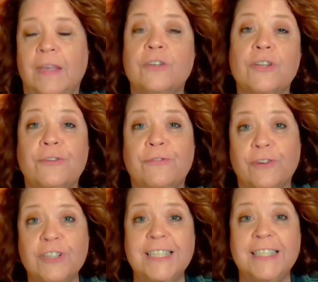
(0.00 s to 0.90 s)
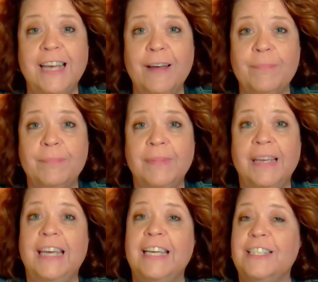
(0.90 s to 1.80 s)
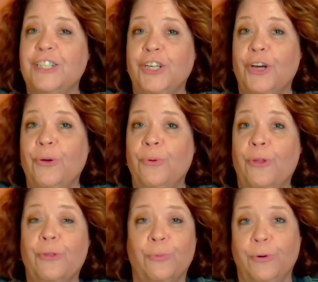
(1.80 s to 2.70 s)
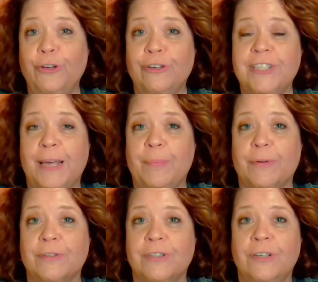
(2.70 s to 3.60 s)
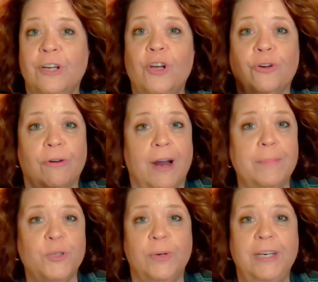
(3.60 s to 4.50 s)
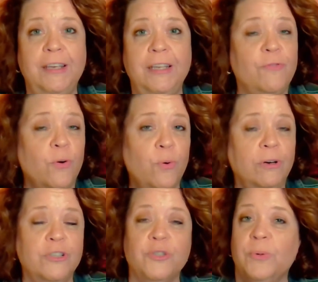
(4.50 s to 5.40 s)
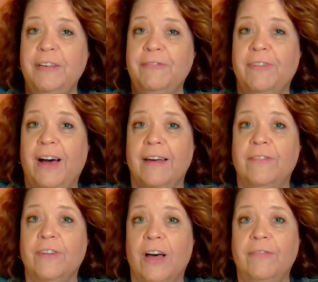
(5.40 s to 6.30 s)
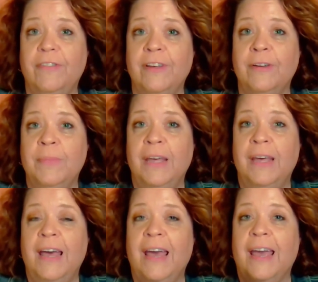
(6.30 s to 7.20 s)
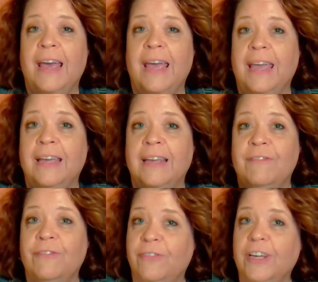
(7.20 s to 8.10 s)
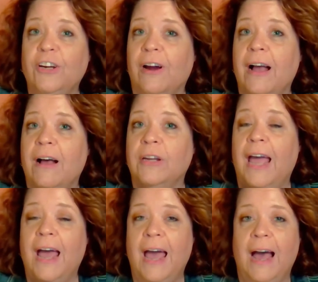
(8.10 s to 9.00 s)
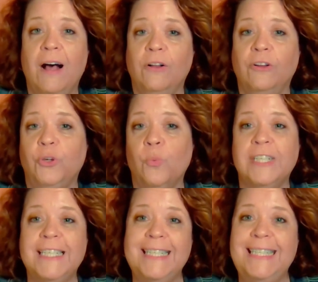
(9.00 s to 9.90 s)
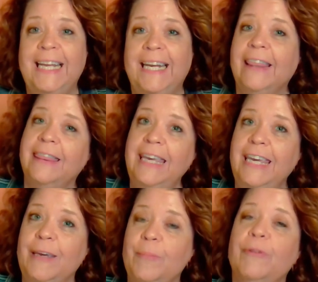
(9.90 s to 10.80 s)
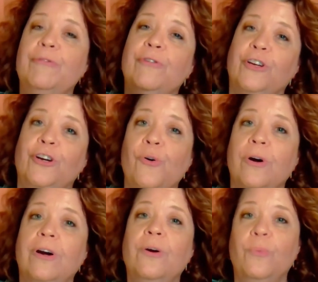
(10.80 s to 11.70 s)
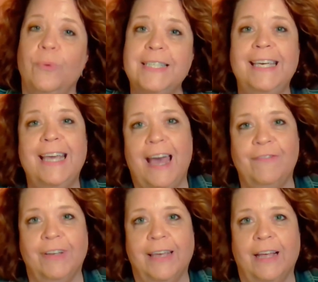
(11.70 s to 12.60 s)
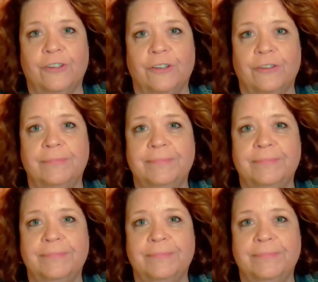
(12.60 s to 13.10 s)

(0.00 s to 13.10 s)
So the first step is to go through your samples. Grab 24, 25 of them and figure out how you want to set a theme for your whiskey advent calendar.